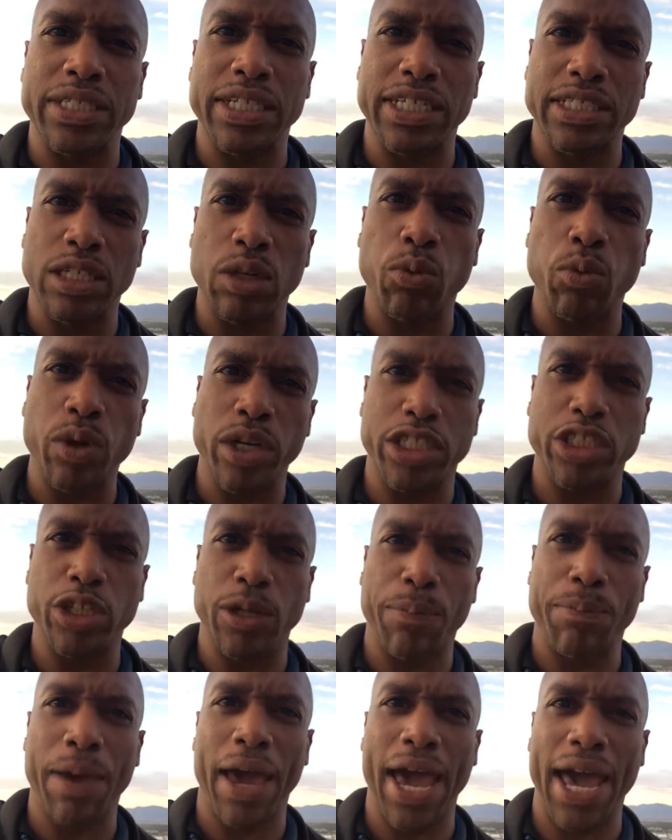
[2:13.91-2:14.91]
is and what
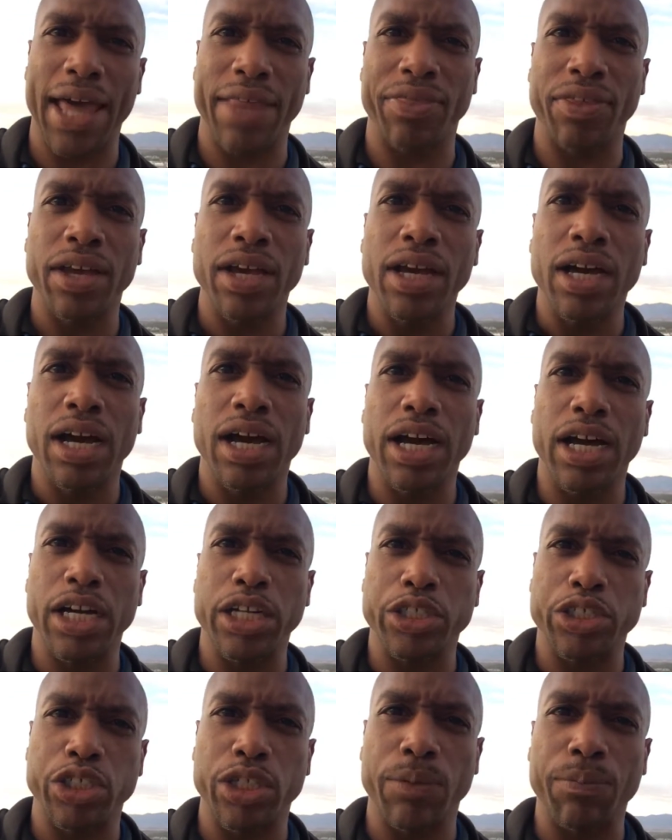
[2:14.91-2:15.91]
your path
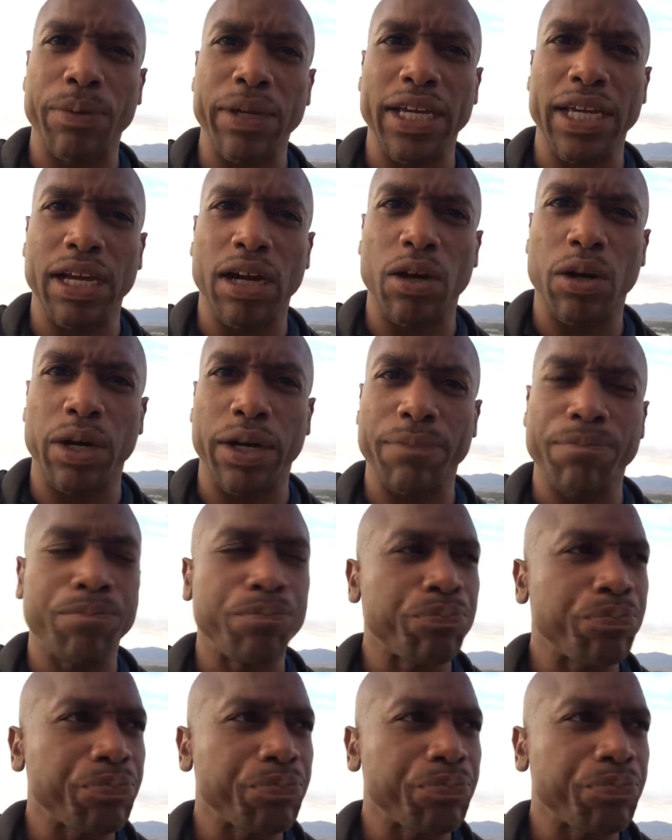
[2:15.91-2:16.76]
should be on.